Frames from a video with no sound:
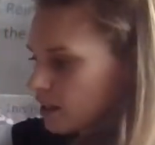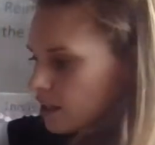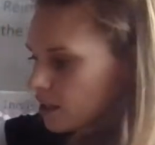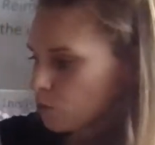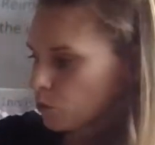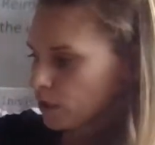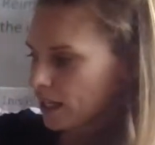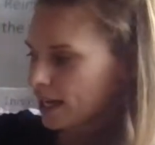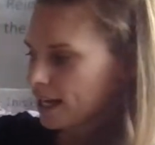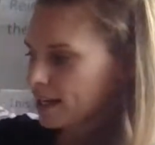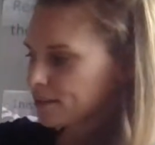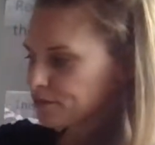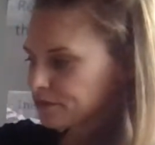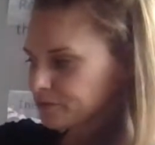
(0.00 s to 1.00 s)
Then we
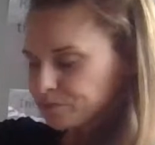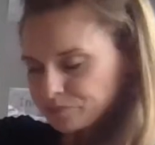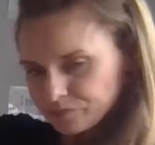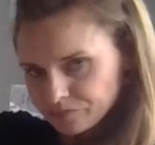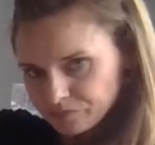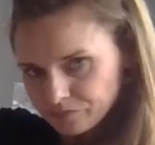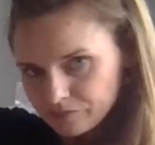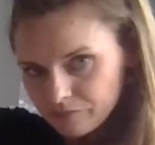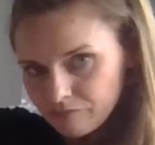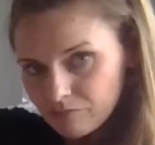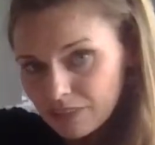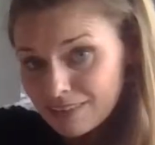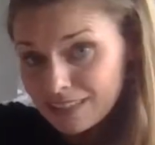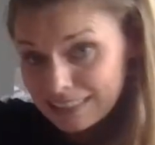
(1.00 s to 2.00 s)
have
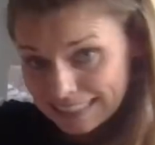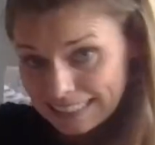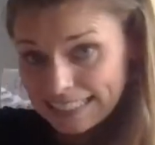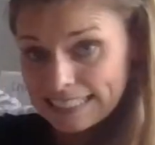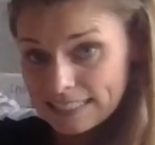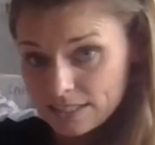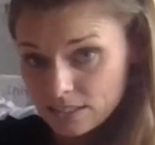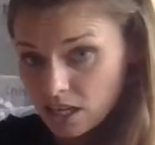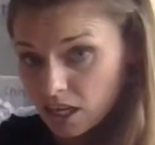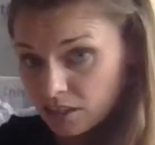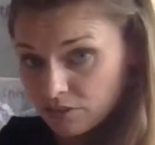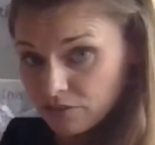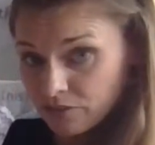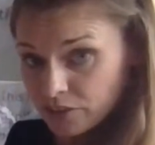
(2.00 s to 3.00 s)
the key
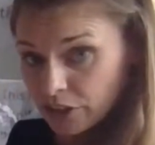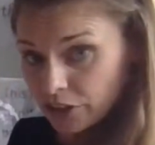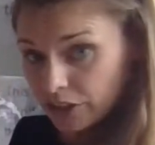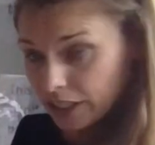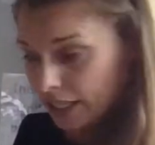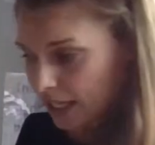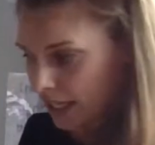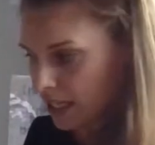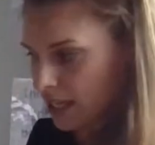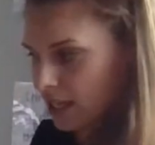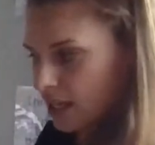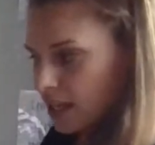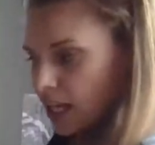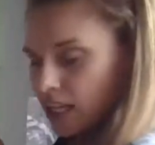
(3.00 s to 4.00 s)
stuff, okay?
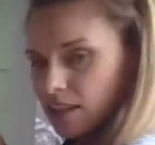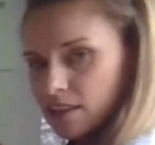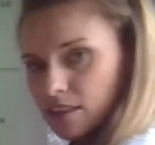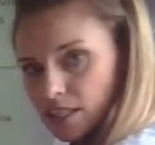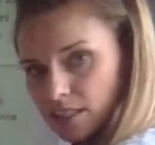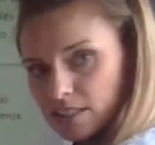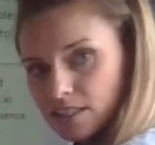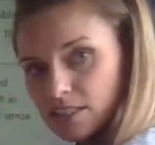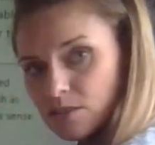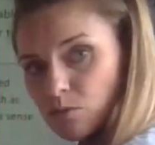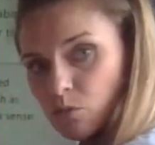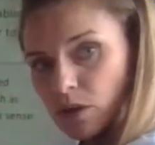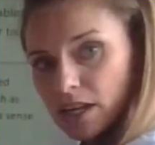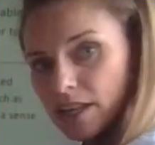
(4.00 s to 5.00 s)
This
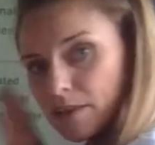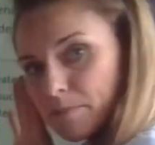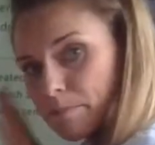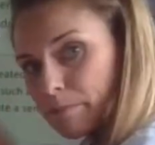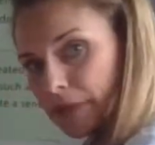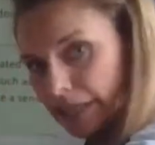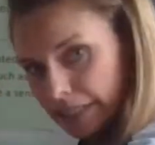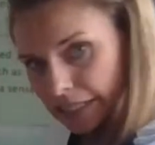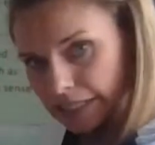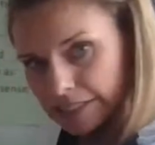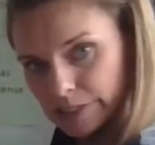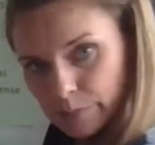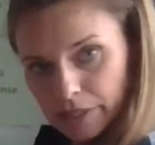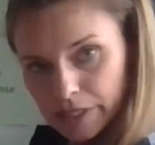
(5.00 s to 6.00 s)
is where the money
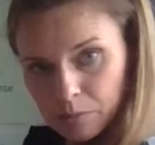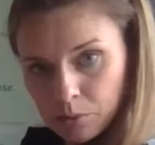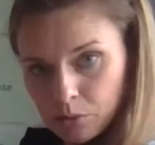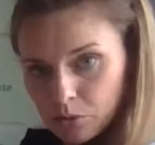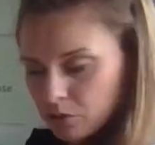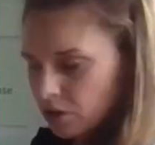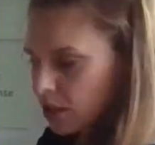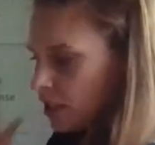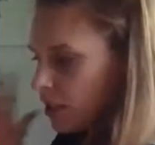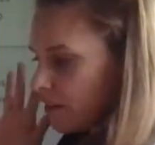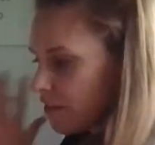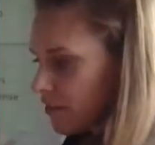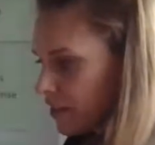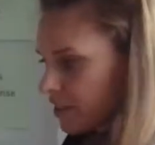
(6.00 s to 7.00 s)
is, people.
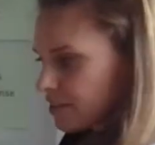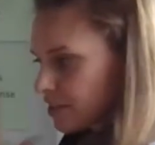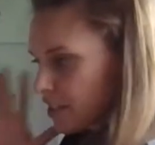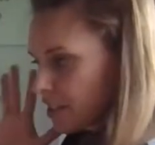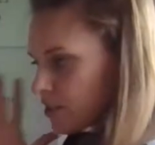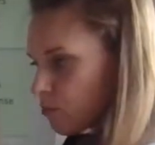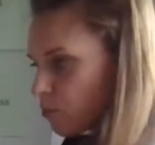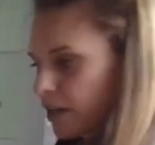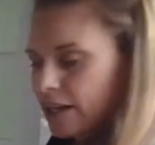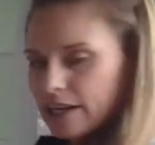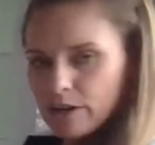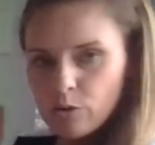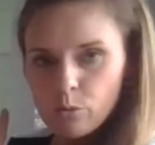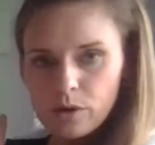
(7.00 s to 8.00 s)
This is
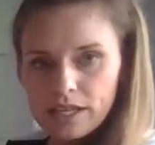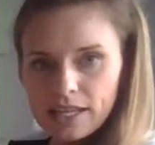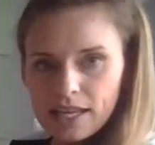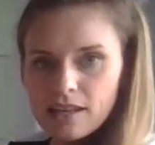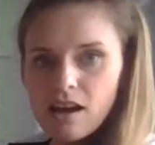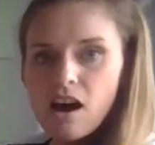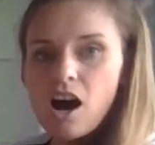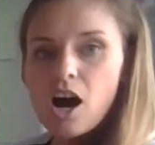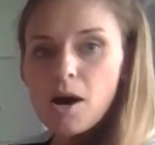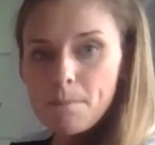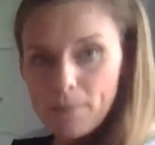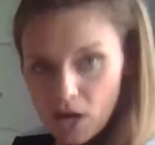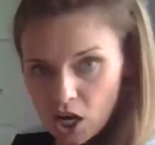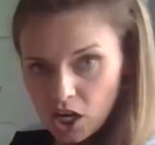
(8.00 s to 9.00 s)
where we get
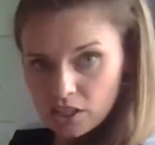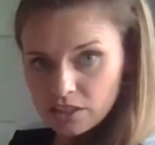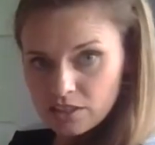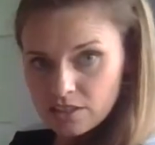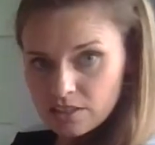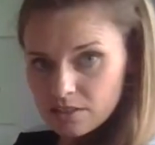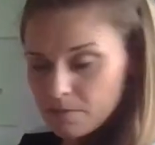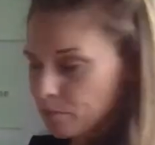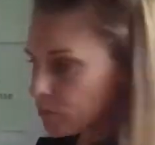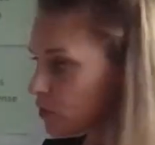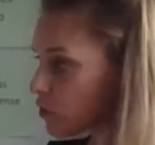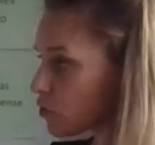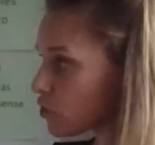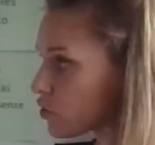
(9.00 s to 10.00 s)
our marks.
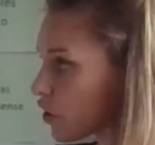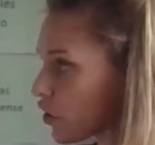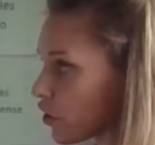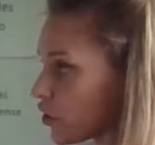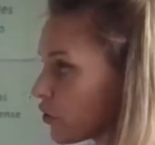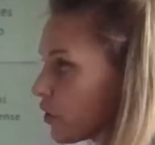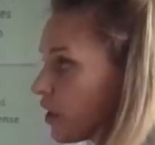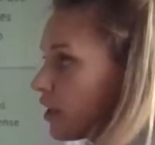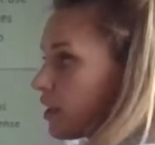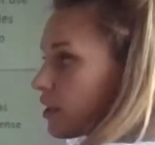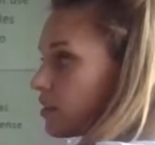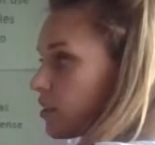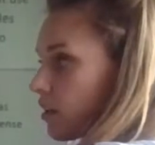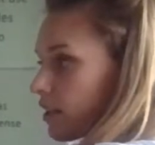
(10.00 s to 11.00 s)
So,
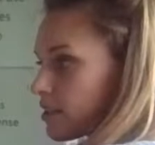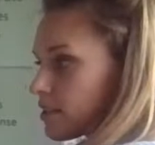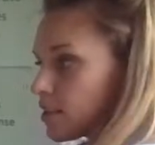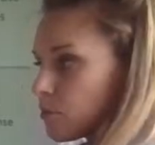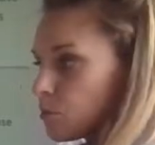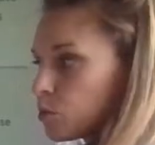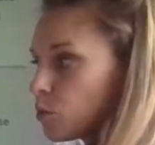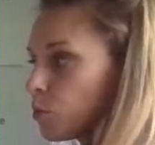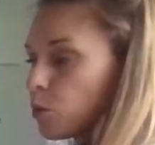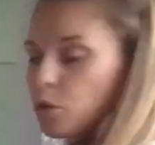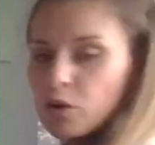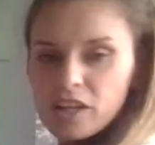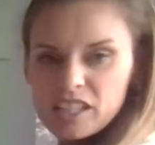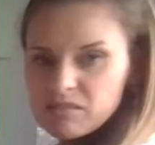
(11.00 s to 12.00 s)
nice, simple
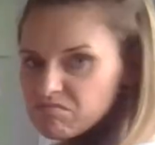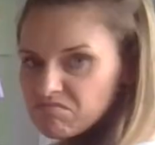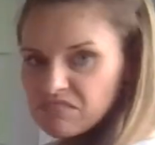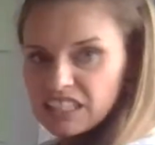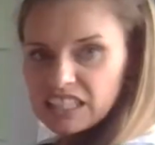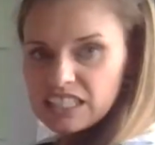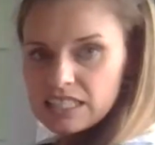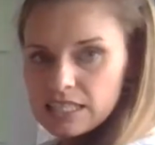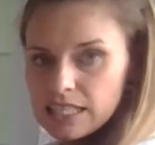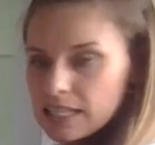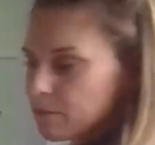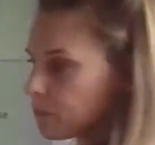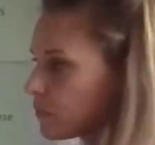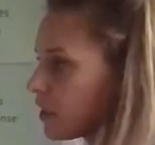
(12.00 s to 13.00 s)
point,
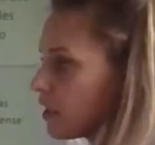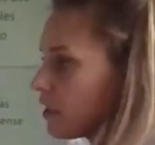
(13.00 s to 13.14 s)
easy.